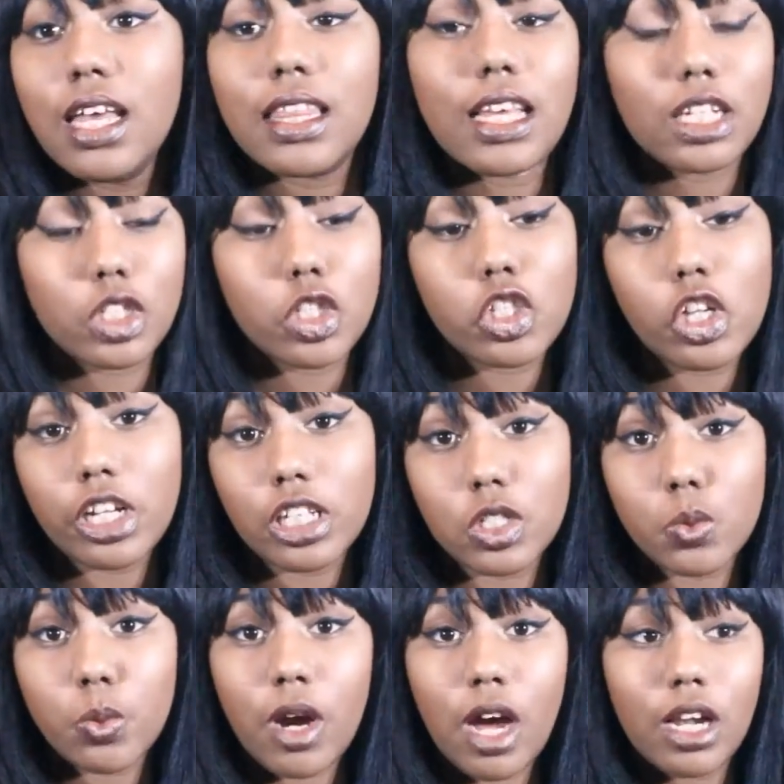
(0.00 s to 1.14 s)
They can start these
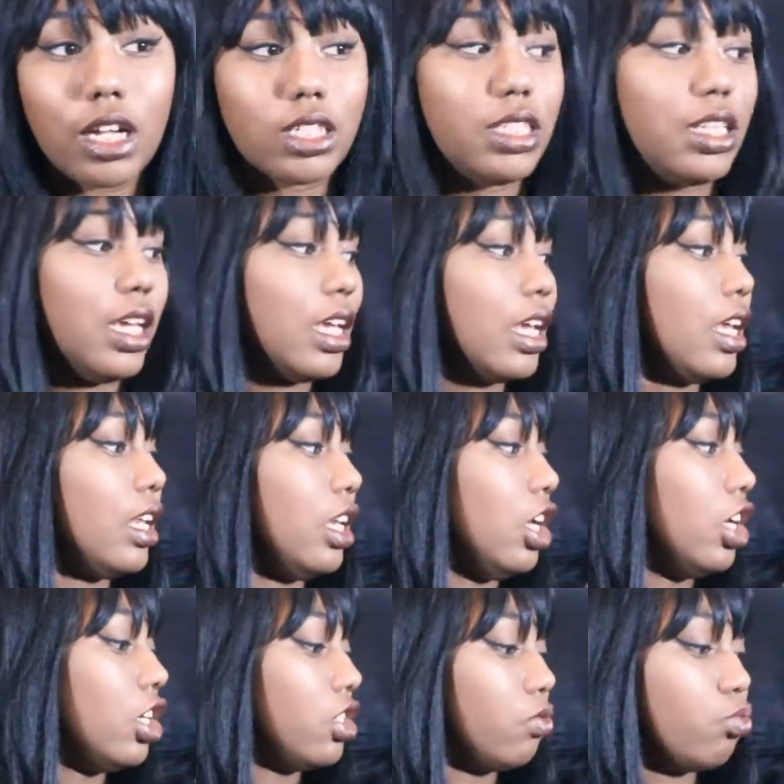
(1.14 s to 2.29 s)
products. They can
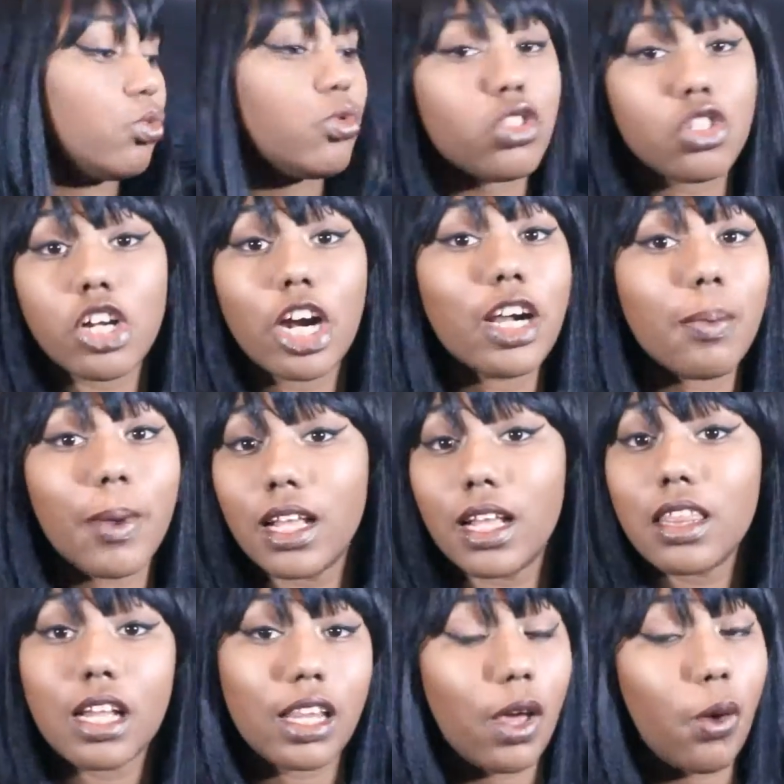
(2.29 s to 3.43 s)
start up
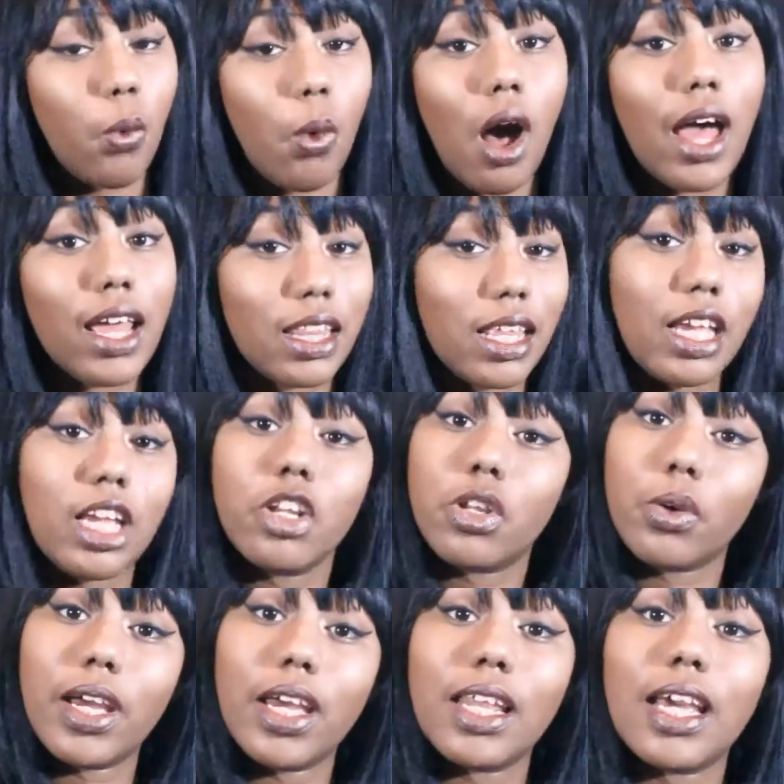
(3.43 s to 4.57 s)
anything they want and they can do
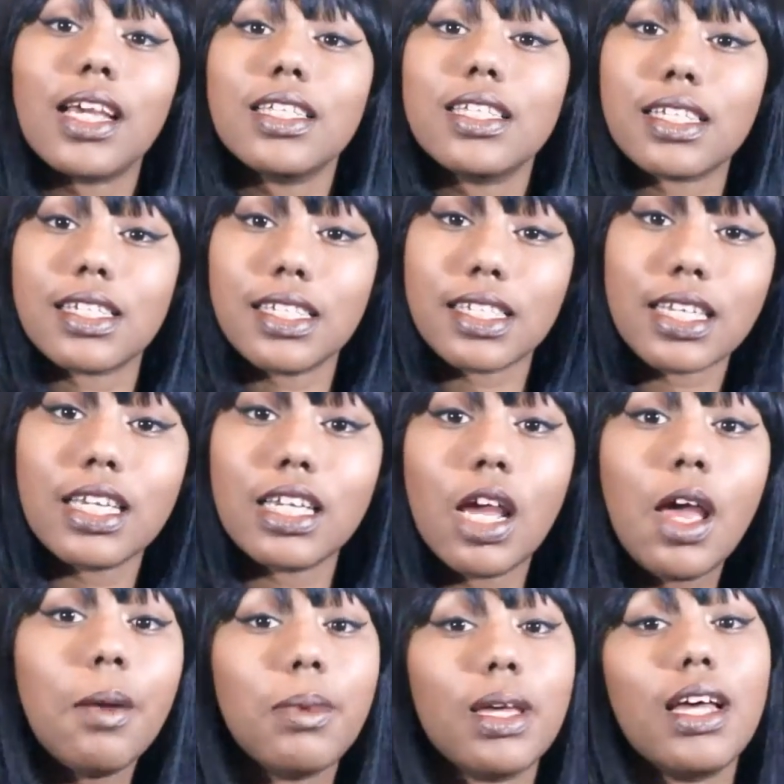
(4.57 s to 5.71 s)
it and they can succeed
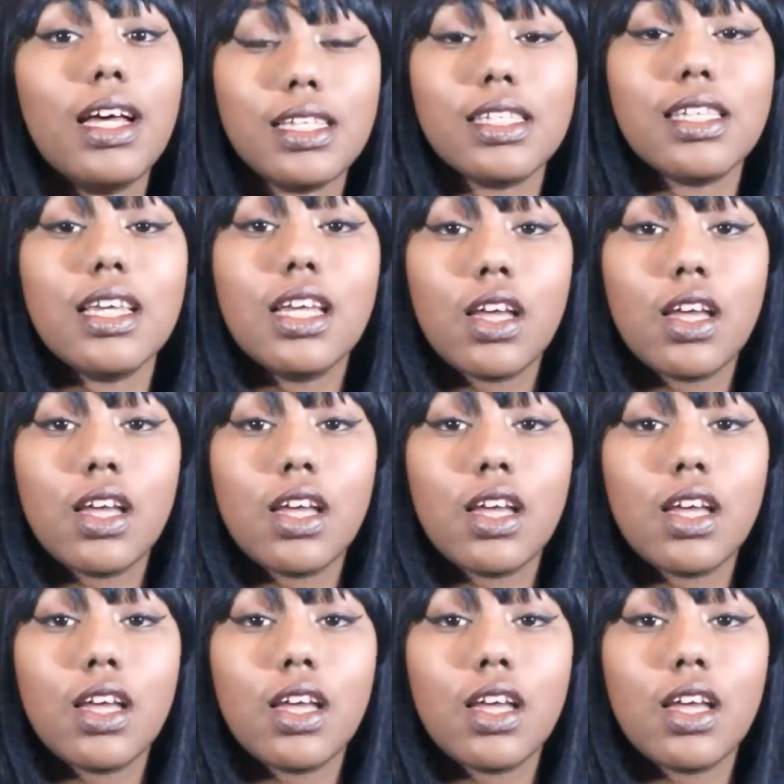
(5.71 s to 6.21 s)
because